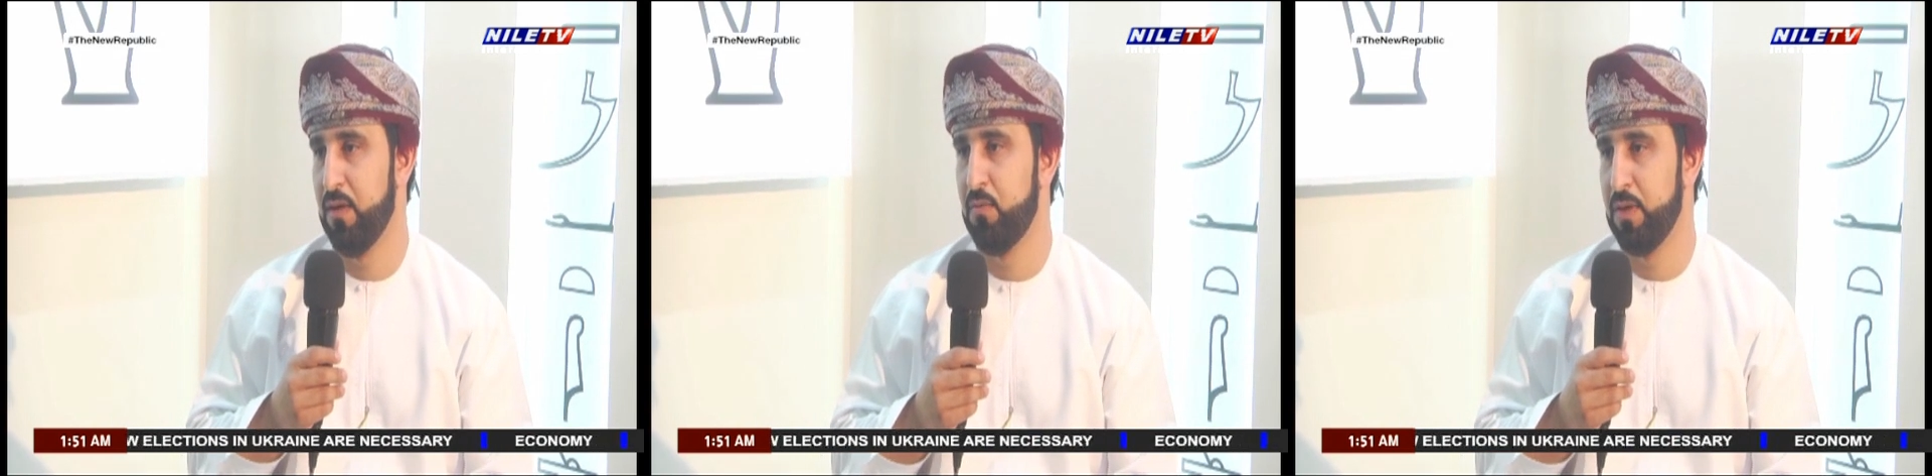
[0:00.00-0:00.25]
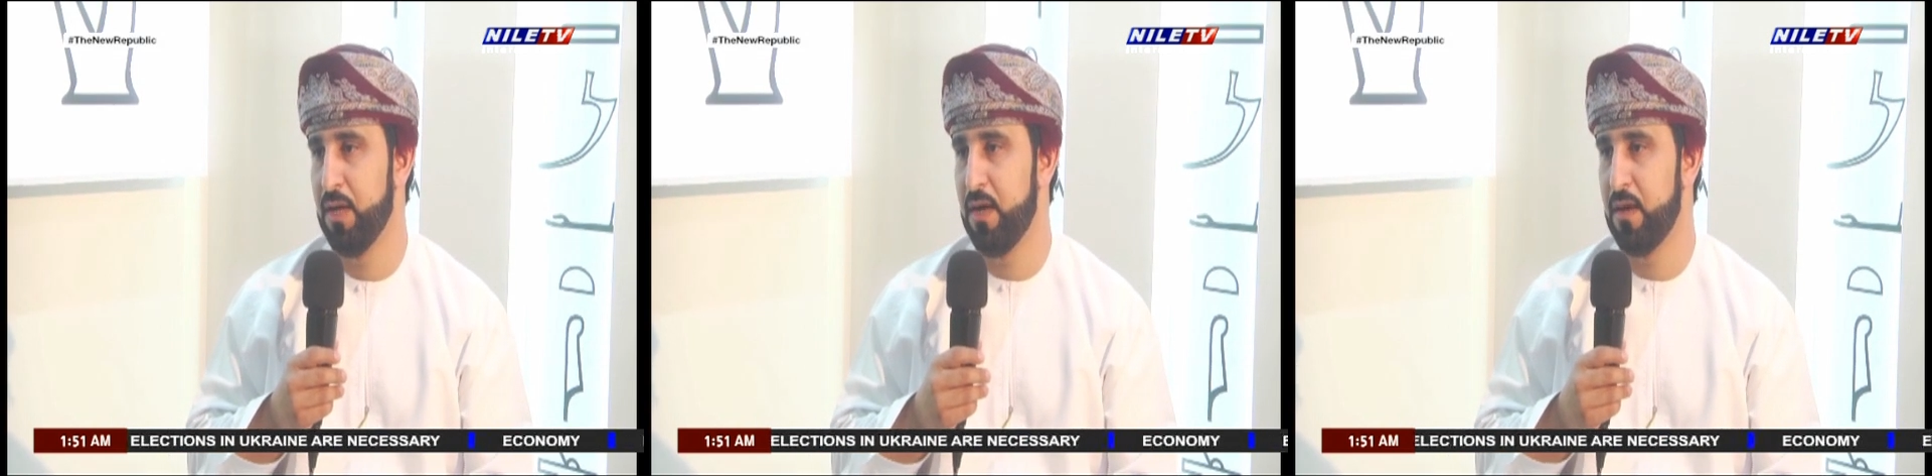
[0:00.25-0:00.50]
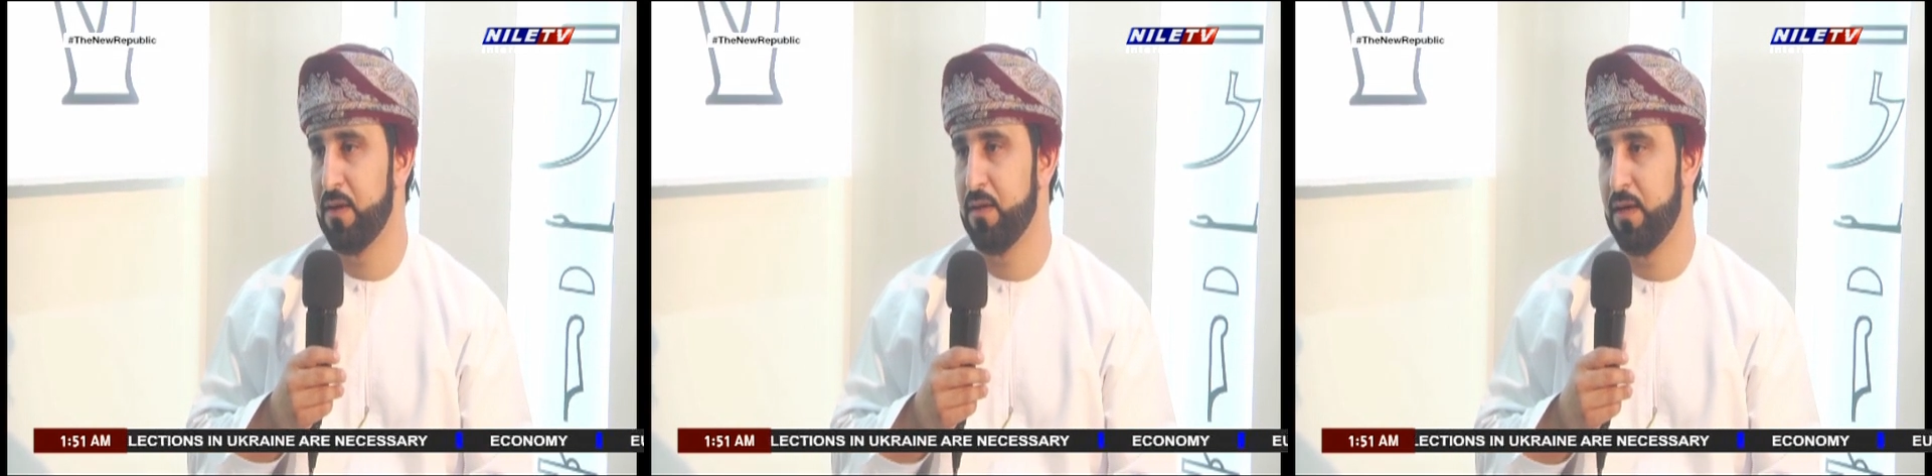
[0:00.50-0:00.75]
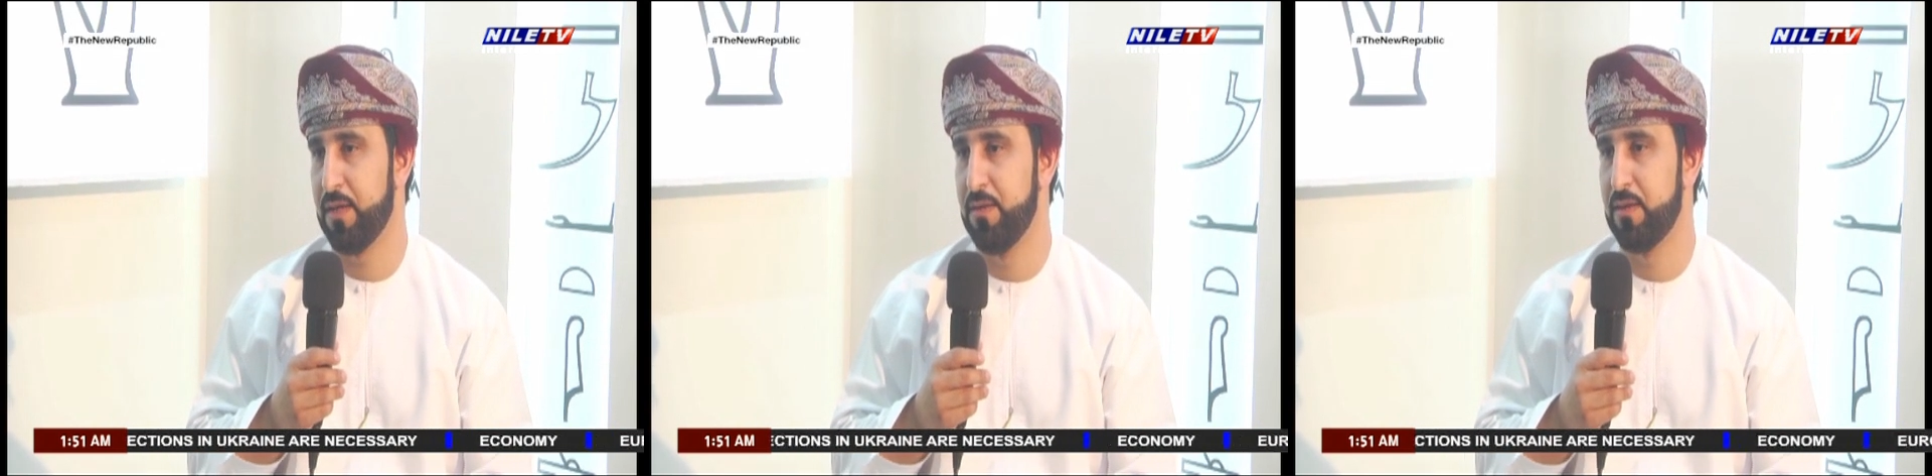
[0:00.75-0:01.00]
We are,
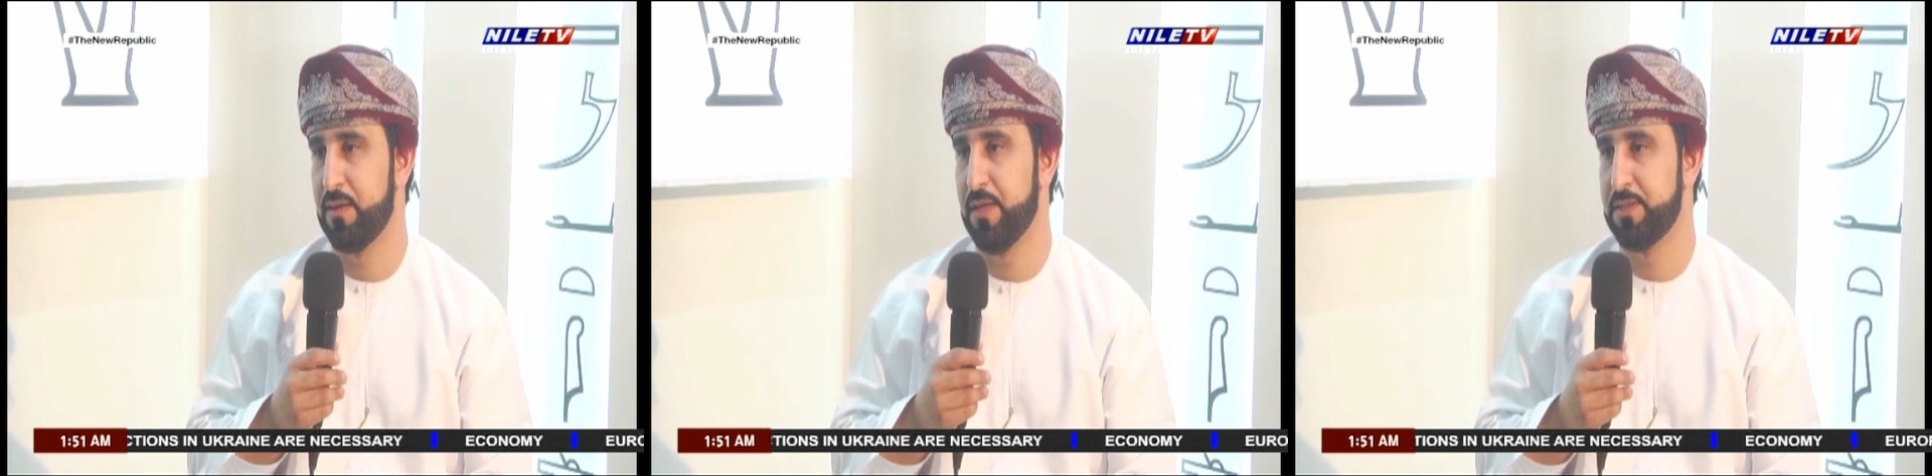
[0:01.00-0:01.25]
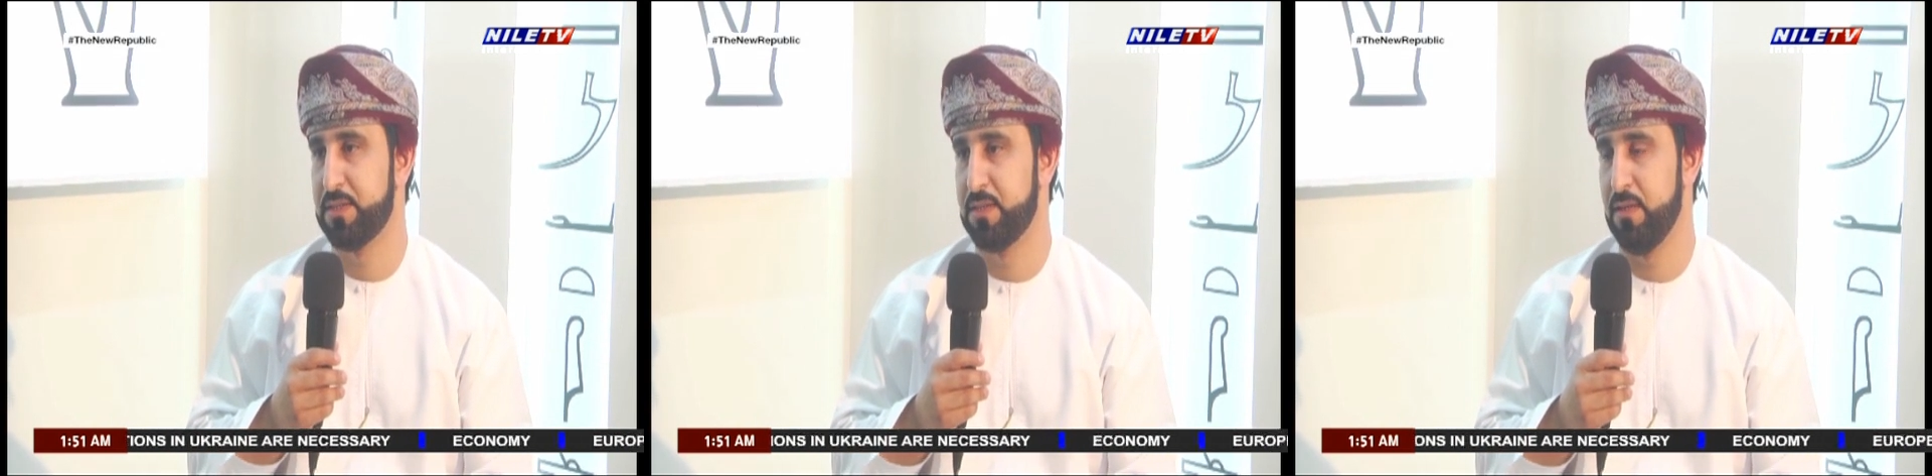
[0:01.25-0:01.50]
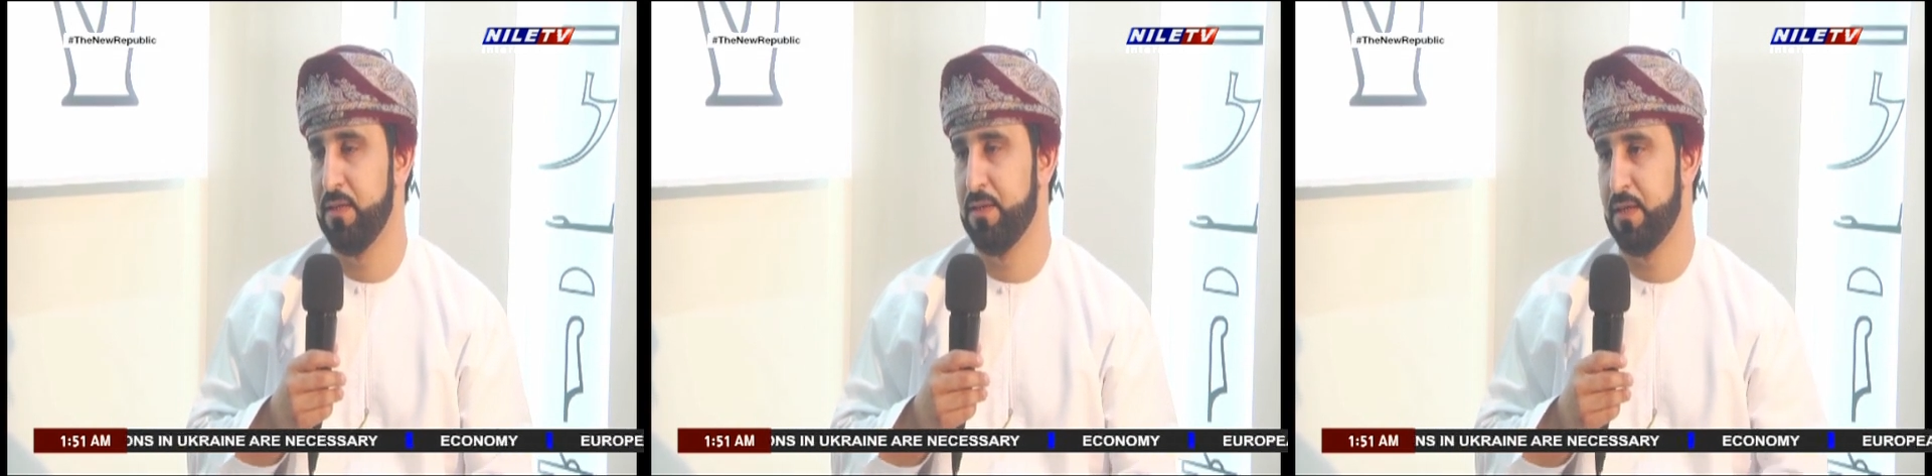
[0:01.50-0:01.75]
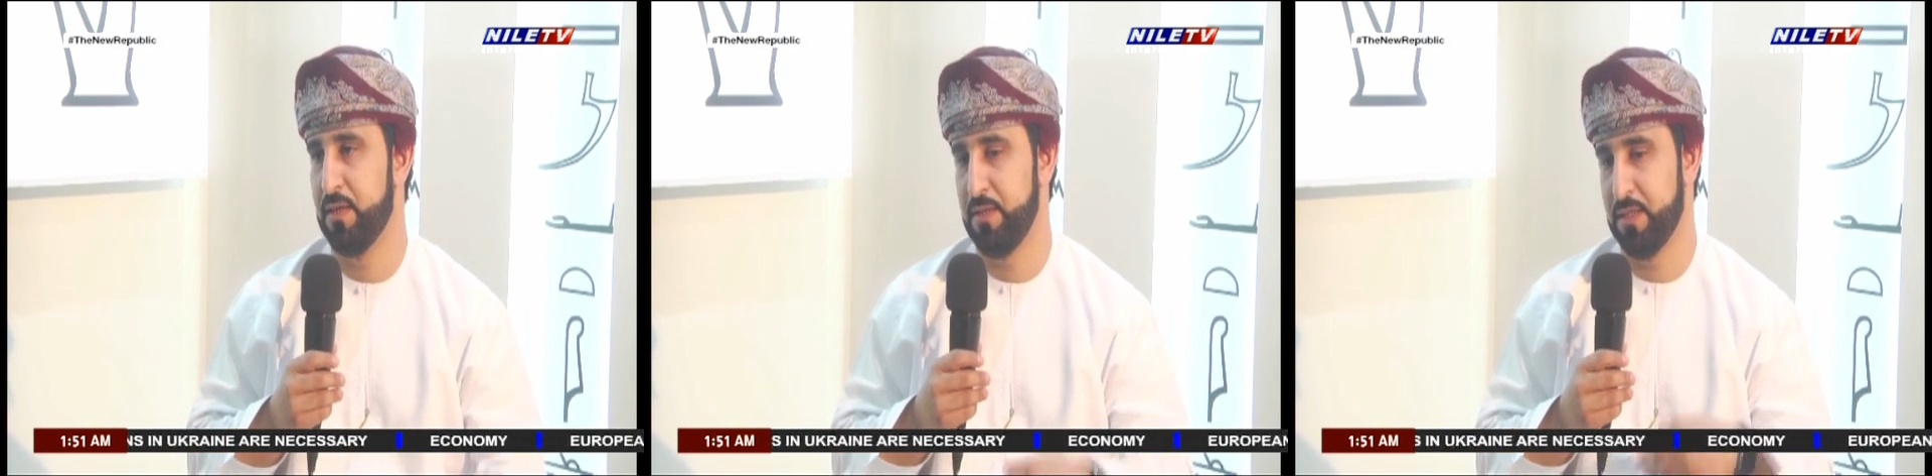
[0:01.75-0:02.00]
I think that's in
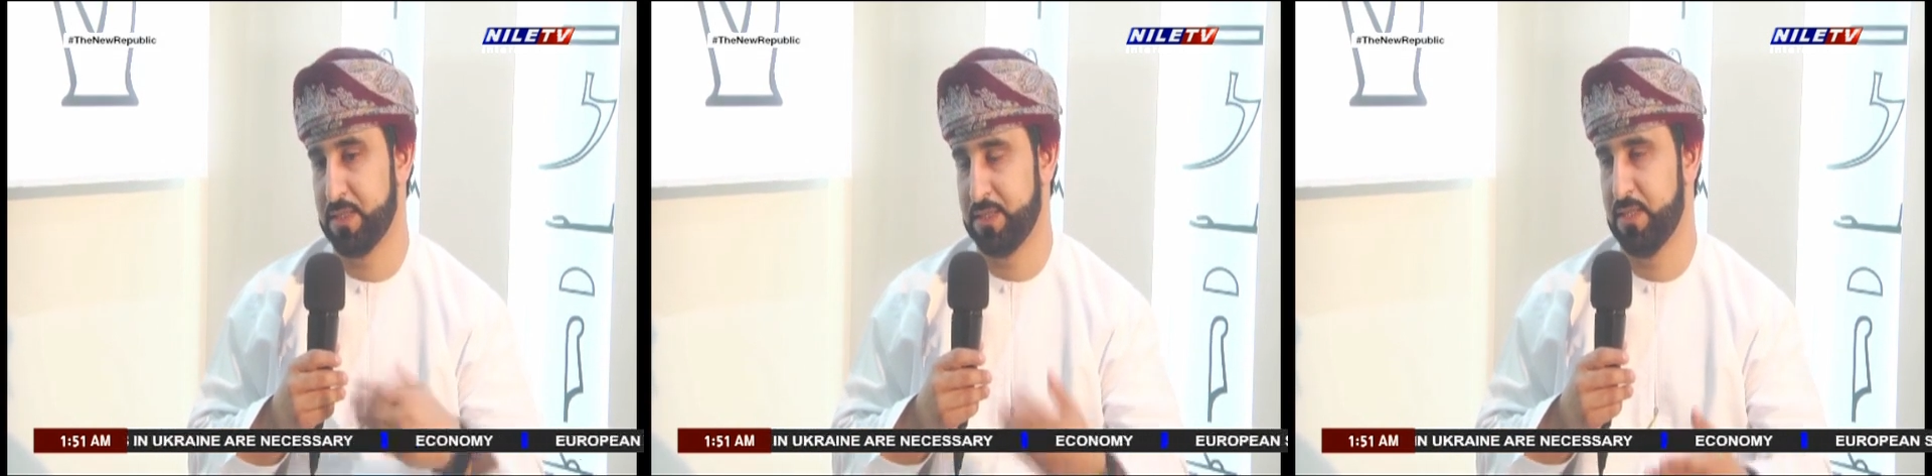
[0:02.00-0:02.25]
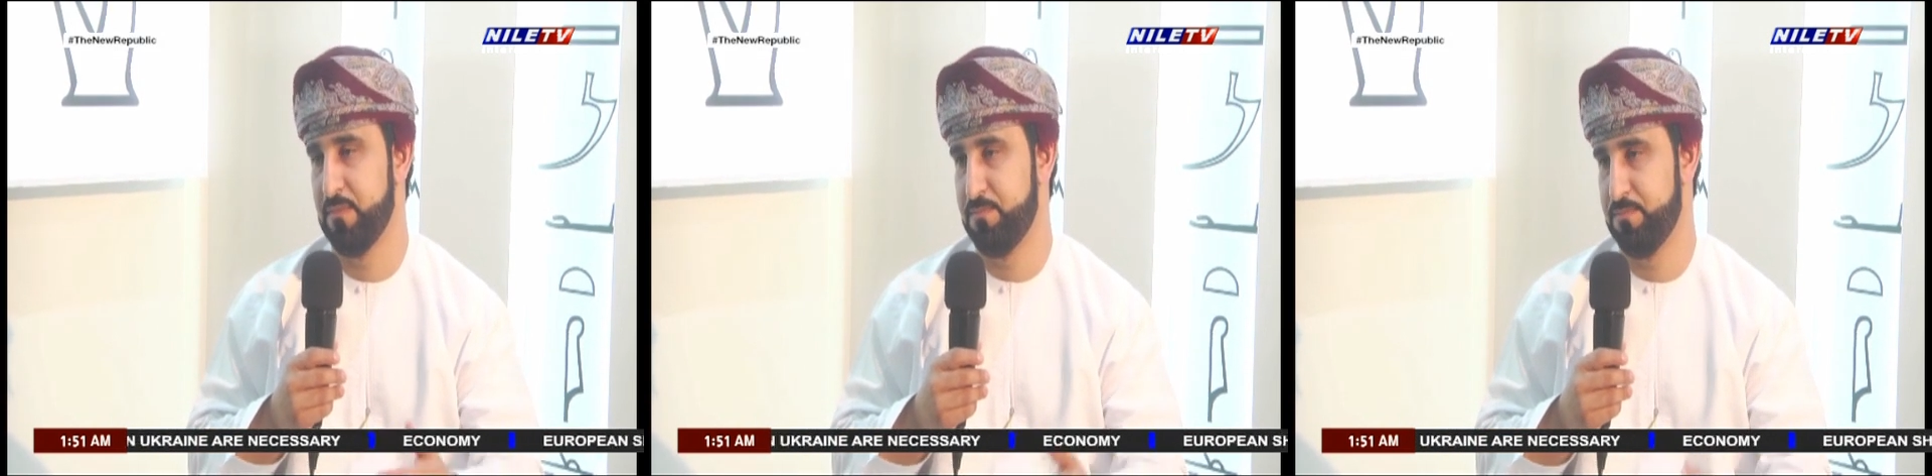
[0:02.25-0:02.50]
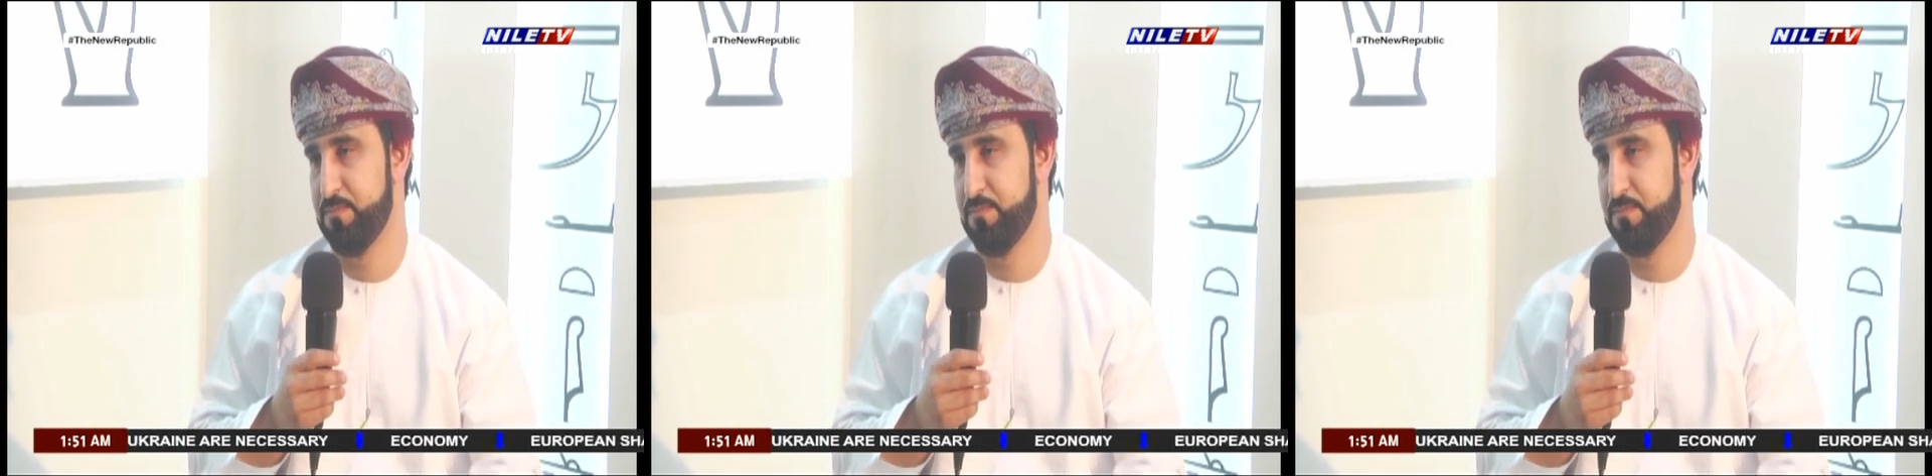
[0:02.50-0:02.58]
the next step